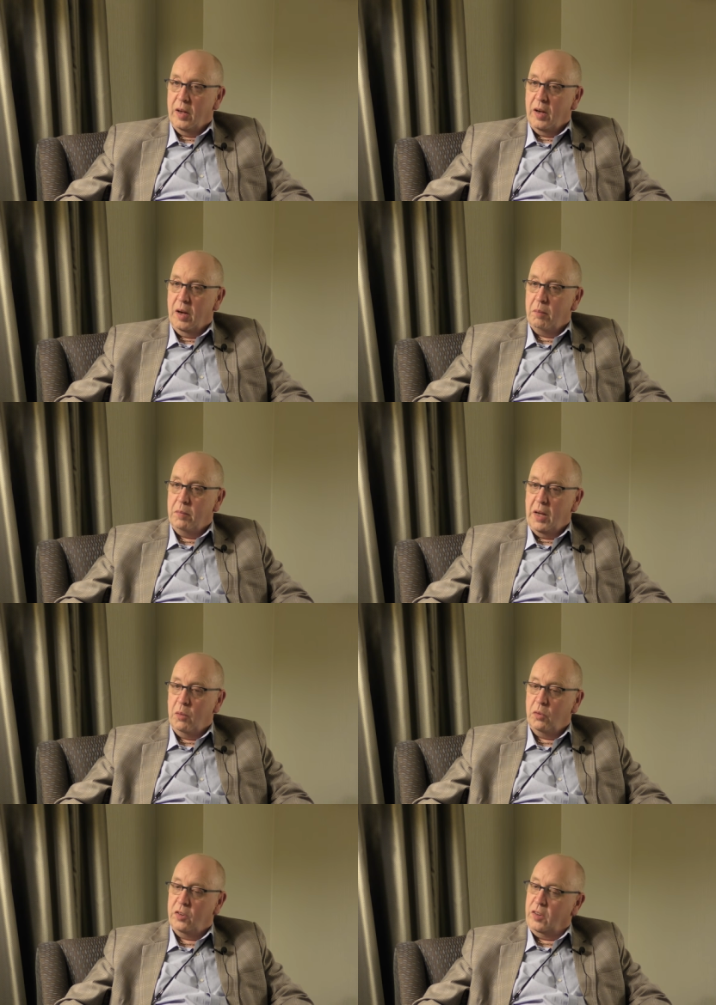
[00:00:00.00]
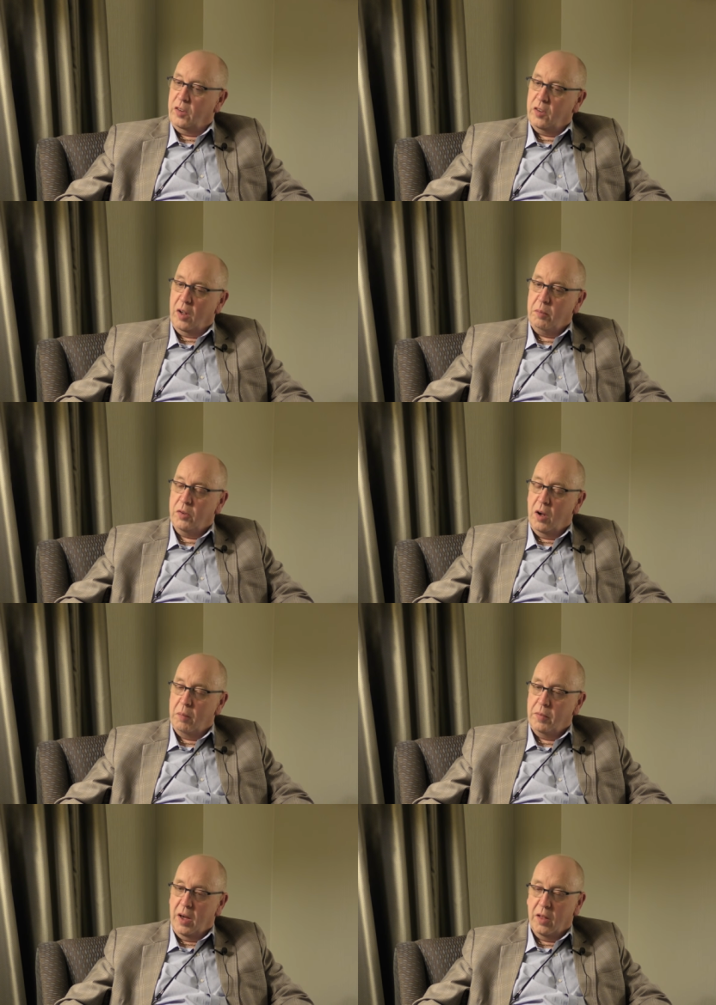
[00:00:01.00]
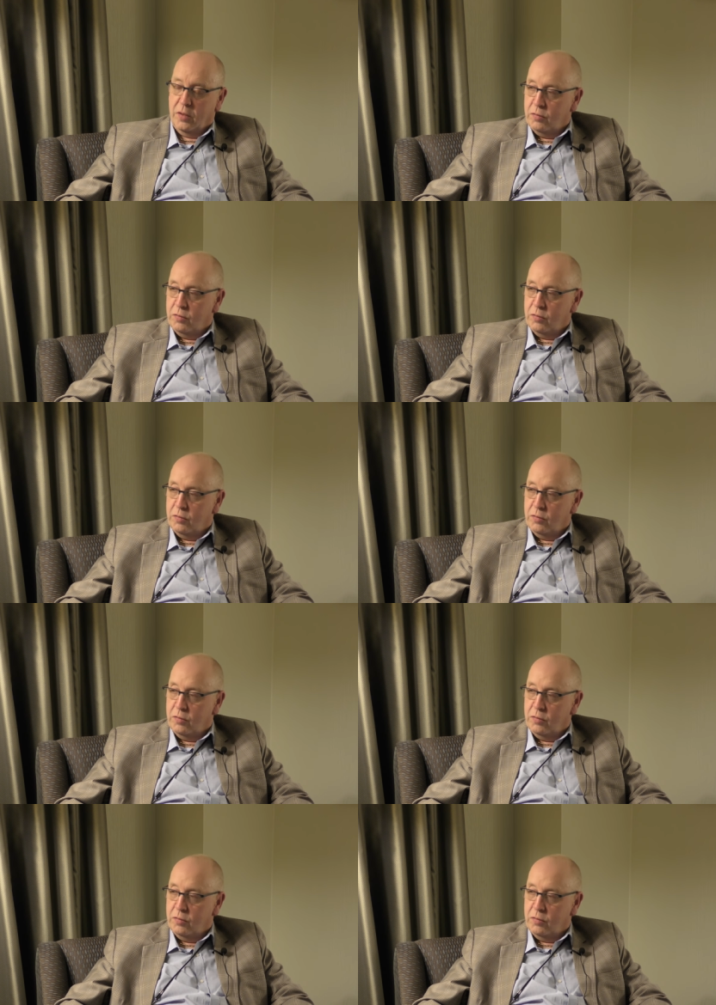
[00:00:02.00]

Um, it was at the same time that other